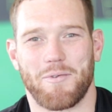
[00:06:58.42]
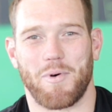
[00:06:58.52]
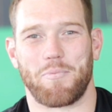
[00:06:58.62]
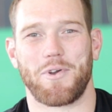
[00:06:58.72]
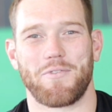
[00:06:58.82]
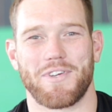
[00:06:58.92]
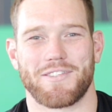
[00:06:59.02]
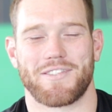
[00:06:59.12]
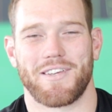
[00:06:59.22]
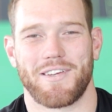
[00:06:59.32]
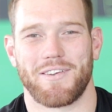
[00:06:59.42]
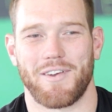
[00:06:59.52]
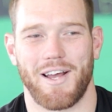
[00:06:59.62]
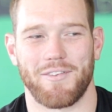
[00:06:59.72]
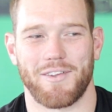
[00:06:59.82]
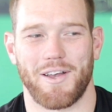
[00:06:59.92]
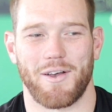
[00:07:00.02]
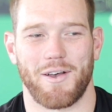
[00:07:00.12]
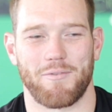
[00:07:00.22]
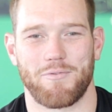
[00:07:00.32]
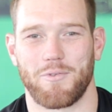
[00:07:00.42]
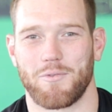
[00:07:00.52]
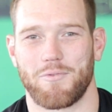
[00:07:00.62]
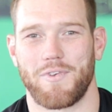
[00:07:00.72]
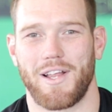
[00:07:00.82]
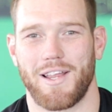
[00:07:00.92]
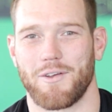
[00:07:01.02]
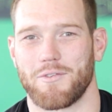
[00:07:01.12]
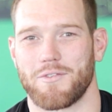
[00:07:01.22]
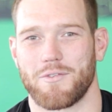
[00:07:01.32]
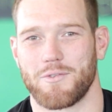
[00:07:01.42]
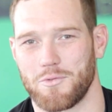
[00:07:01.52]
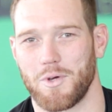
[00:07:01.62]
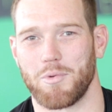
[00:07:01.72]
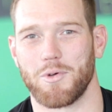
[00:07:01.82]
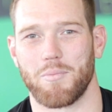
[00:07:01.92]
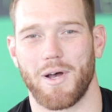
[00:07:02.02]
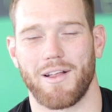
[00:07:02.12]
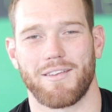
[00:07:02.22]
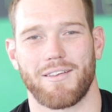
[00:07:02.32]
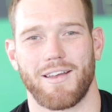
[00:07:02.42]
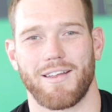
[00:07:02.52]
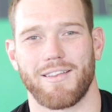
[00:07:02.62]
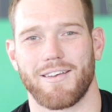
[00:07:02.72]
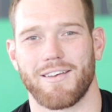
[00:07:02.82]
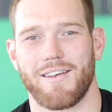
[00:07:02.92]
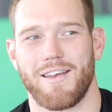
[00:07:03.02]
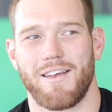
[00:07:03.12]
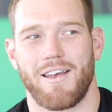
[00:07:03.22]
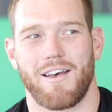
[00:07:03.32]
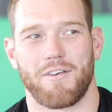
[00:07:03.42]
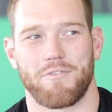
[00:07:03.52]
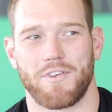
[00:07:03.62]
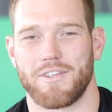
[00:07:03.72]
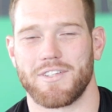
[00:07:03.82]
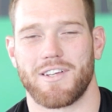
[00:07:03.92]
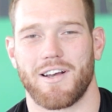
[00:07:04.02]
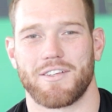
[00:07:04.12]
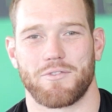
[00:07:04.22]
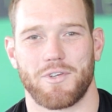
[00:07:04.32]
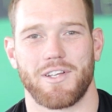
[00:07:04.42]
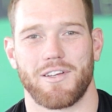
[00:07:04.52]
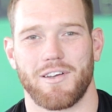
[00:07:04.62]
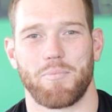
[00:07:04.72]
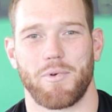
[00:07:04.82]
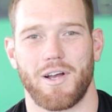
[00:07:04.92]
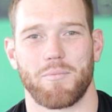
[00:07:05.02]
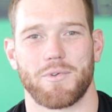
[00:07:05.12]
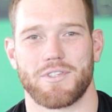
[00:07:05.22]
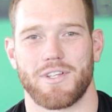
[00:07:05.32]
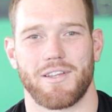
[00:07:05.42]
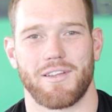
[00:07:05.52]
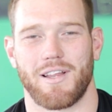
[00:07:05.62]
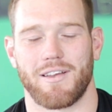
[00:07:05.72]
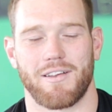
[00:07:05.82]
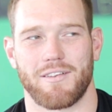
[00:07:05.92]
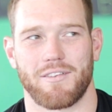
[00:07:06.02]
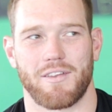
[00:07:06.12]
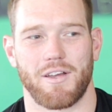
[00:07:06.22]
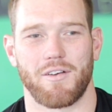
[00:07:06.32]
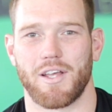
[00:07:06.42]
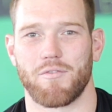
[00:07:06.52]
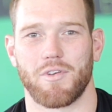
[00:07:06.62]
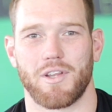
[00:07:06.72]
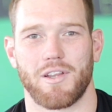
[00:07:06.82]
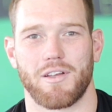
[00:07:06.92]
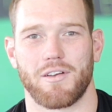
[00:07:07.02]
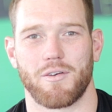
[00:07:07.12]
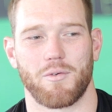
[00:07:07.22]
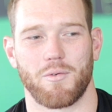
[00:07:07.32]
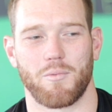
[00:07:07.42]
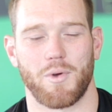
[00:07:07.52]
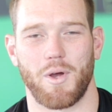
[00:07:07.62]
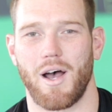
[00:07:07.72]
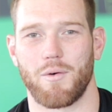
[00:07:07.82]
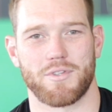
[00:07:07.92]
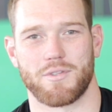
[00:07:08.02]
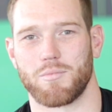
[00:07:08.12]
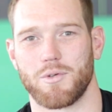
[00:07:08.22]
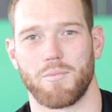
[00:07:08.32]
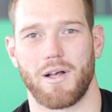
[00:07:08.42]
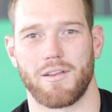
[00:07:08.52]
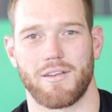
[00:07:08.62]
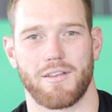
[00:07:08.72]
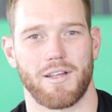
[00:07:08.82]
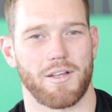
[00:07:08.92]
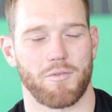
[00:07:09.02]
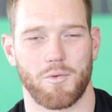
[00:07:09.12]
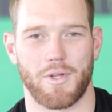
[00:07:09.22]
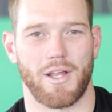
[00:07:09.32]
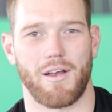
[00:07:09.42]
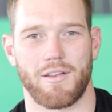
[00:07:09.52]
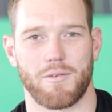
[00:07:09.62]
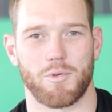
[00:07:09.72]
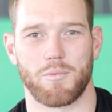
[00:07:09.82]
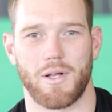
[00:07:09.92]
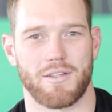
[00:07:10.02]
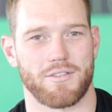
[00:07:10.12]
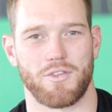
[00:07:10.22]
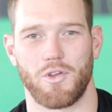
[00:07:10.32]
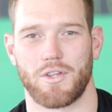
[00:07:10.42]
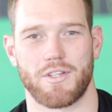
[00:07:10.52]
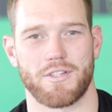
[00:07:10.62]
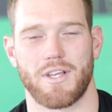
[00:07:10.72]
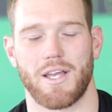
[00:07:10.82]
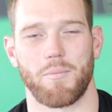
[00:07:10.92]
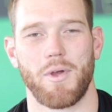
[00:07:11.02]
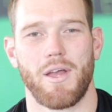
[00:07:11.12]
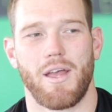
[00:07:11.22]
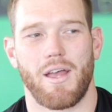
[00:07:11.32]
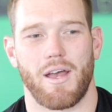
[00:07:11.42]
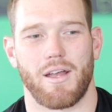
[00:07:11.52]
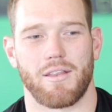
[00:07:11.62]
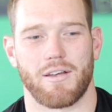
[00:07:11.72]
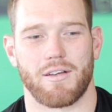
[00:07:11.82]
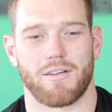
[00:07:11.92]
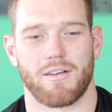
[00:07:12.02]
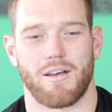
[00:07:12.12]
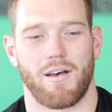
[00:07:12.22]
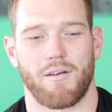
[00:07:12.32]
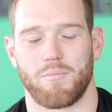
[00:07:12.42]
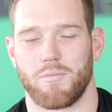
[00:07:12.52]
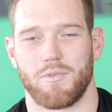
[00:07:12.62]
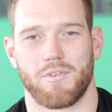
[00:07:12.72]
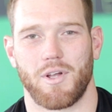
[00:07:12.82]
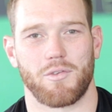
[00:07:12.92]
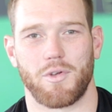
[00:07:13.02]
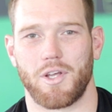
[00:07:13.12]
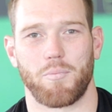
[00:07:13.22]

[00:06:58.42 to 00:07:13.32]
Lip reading: my previous round I fell out blue belt, and I think these guys are really up and comers, and like their level where I was a blue belt and their level where they are in the blue belt is not the same. And I'm not looking